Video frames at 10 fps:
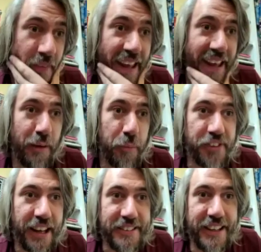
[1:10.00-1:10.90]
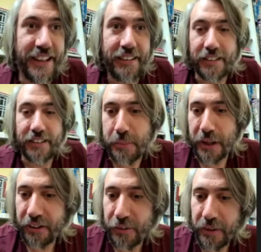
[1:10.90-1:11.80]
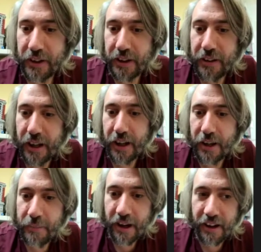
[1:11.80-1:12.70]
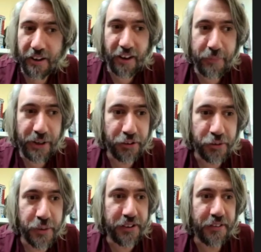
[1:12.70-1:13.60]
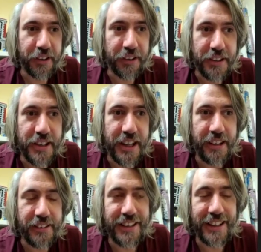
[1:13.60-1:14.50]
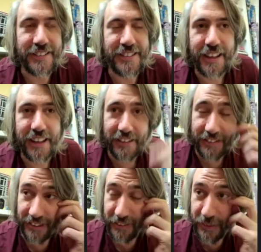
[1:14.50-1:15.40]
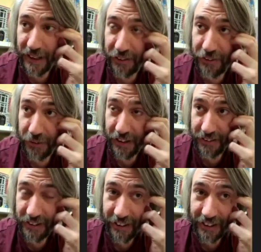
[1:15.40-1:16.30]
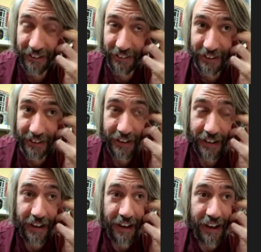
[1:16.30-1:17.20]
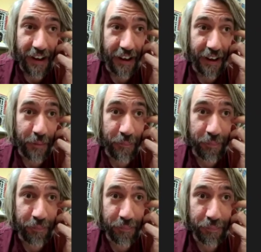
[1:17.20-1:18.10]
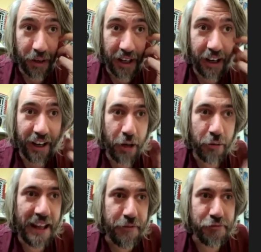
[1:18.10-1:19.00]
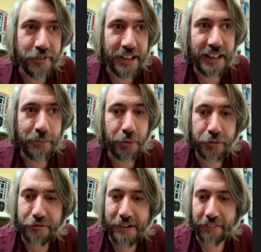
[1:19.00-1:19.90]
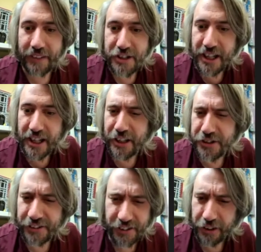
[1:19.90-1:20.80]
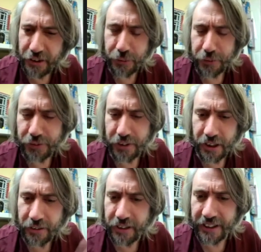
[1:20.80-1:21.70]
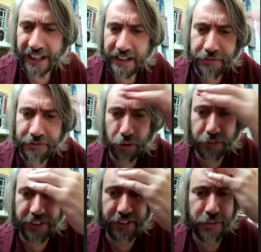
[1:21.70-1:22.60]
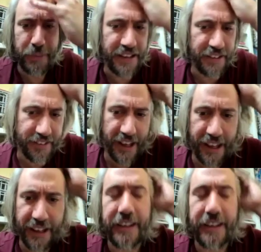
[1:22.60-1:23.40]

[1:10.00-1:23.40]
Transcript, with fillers: it was accidental, to be honest with you. Um, I, have been on Twitter for years and years and years since about 2009, I think. Um, but I, I, only ever really moved around the education circles, you know, kind of getting involved in the debates there